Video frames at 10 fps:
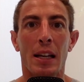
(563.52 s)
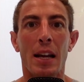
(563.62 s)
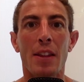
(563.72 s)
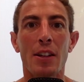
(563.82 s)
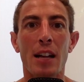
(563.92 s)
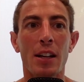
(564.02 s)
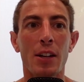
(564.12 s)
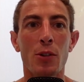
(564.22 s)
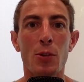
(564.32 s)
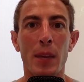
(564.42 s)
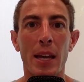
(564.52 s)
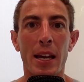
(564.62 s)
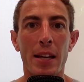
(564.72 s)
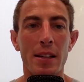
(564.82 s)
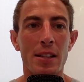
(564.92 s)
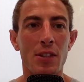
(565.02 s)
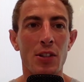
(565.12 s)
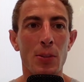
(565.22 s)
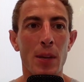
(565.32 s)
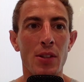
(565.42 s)
And they're not going to use McCann, as I
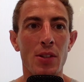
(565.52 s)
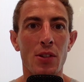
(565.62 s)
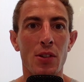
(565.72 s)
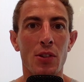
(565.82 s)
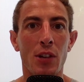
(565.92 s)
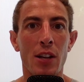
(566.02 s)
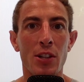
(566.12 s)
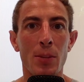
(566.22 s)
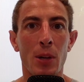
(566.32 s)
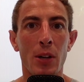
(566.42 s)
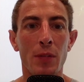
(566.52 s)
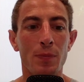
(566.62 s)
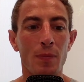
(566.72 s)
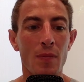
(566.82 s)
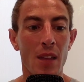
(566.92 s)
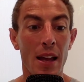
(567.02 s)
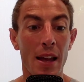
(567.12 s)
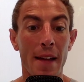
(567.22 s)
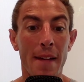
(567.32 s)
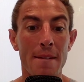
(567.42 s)
just mentioned. So you scratch him off
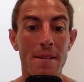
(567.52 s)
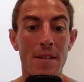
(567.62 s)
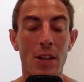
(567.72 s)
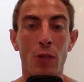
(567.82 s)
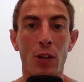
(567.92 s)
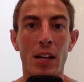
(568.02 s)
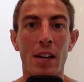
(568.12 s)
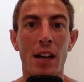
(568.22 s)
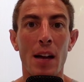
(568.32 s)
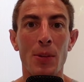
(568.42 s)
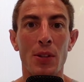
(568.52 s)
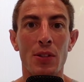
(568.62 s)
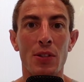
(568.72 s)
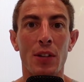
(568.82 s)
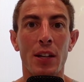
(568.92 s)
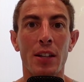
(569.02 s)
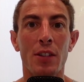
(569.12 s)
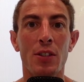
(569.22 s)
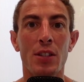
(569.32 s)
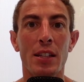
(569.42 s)
and you run out of options, right?
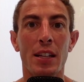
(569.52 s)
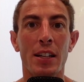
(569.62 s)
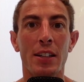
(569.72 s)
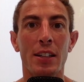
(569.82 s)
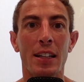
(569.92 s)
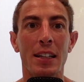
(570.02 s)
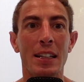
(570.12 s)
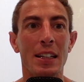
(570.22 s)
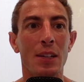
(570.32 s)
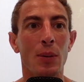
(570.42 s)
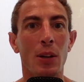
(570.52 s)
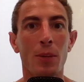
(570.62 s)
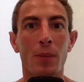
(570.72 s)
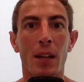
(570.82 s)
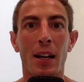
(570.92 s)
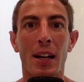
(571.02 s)
You sit there and you're like, well,